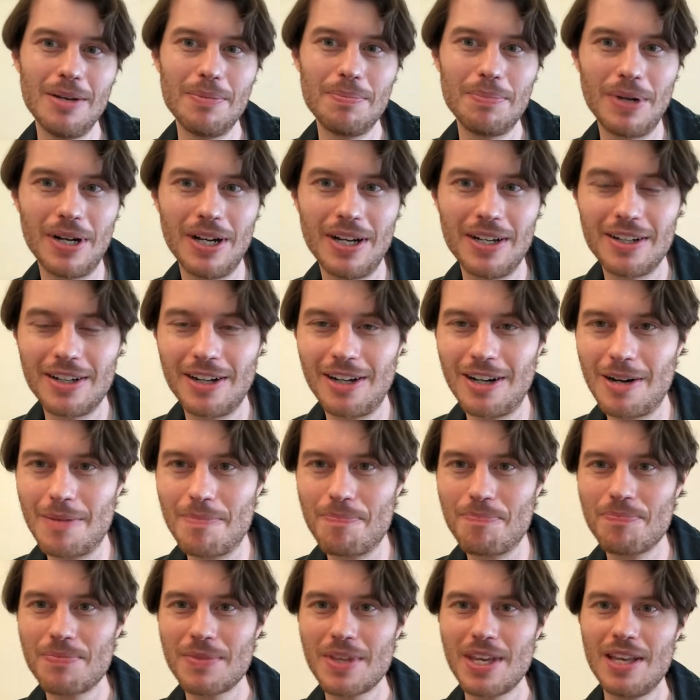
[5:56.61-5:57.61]

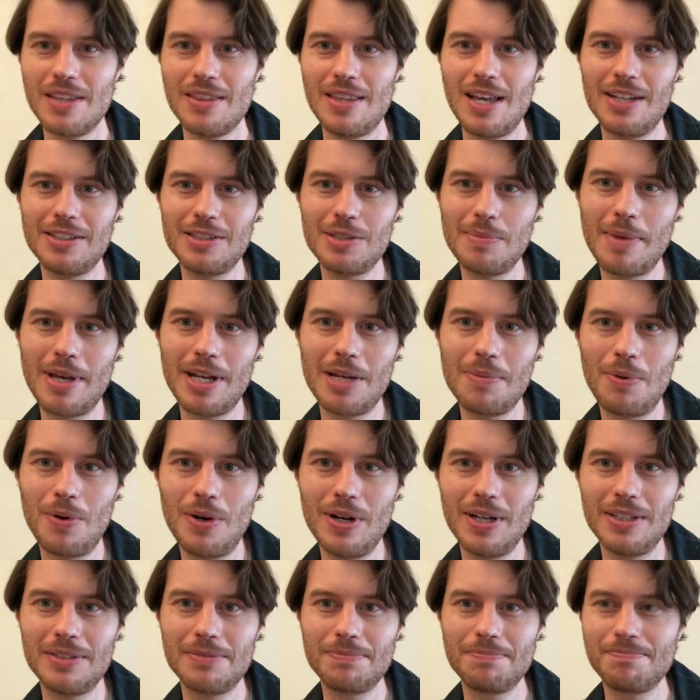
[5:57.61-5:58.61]
But that's the mega
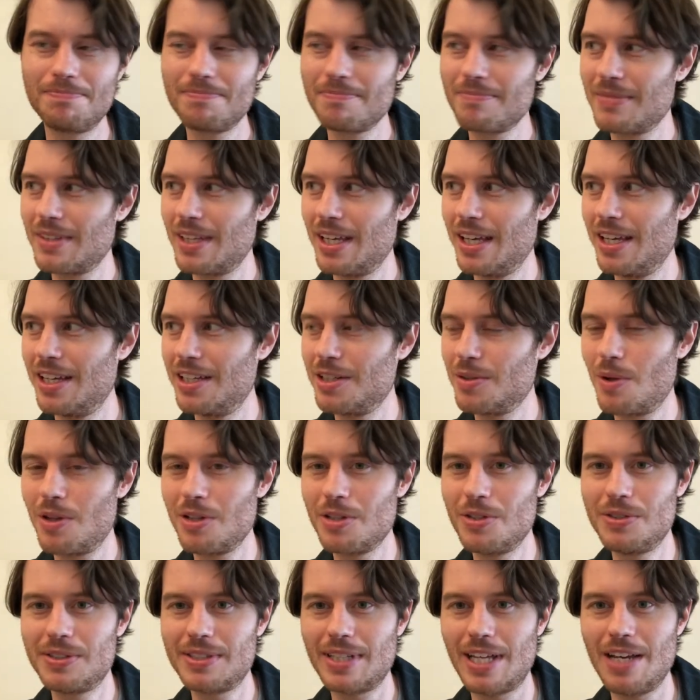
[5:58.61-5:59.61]
point. And all
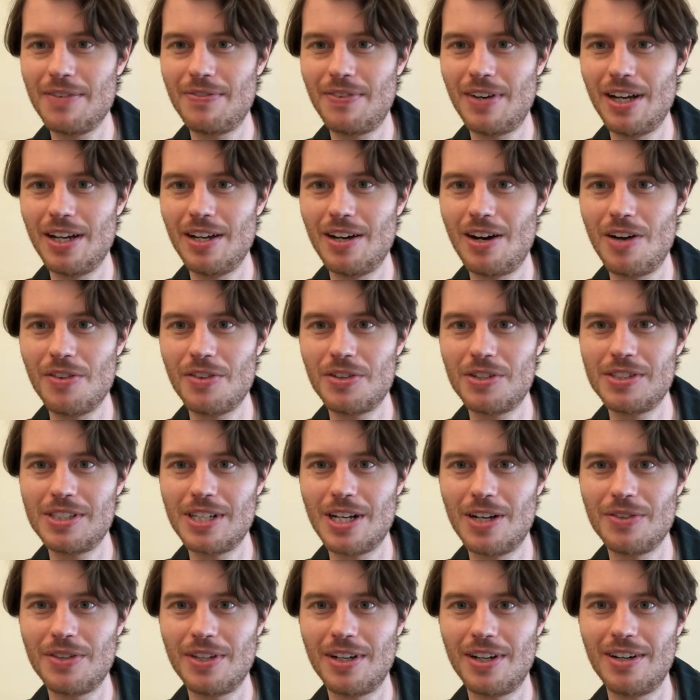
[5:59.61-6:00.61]
you sci-fi authors
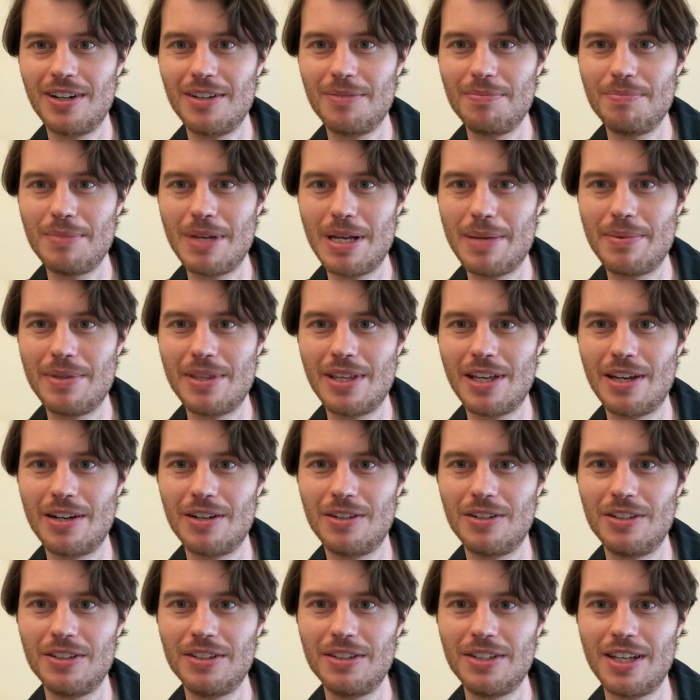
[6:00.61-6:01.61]
out there, maybe
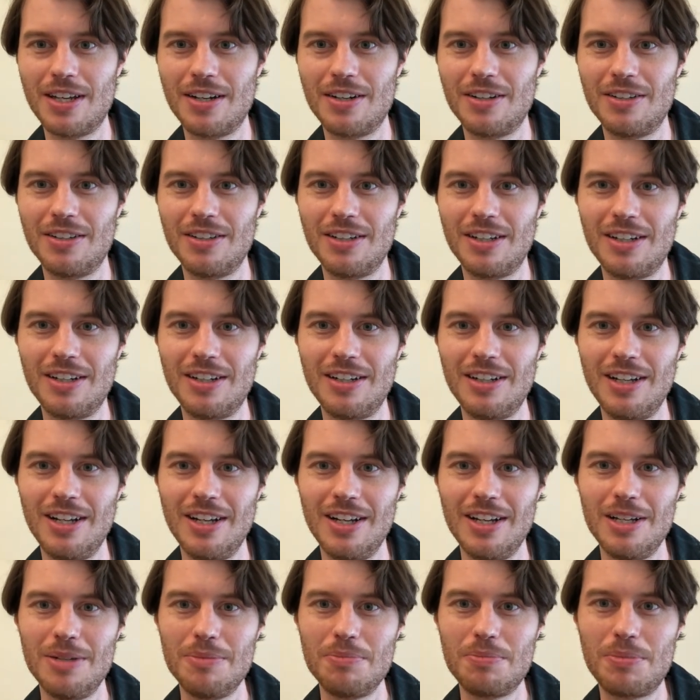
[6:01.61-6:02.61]
that'll
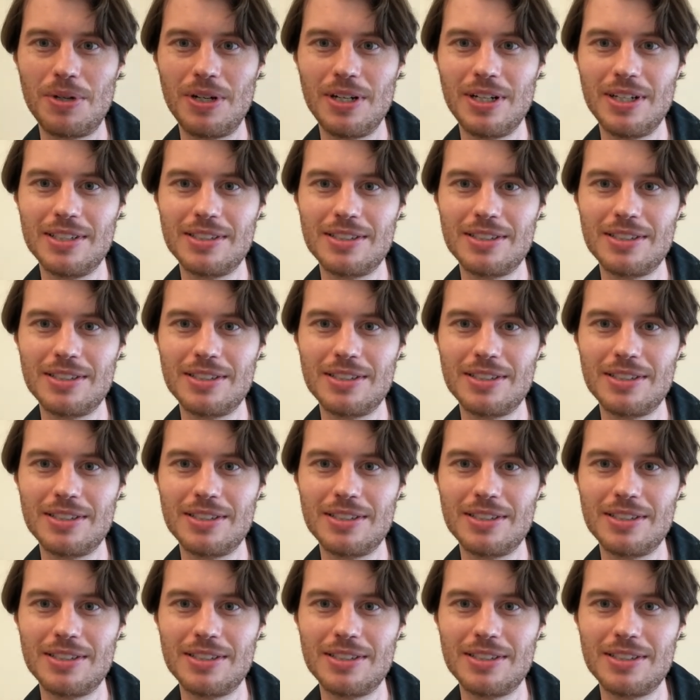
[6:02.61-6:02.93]
bring you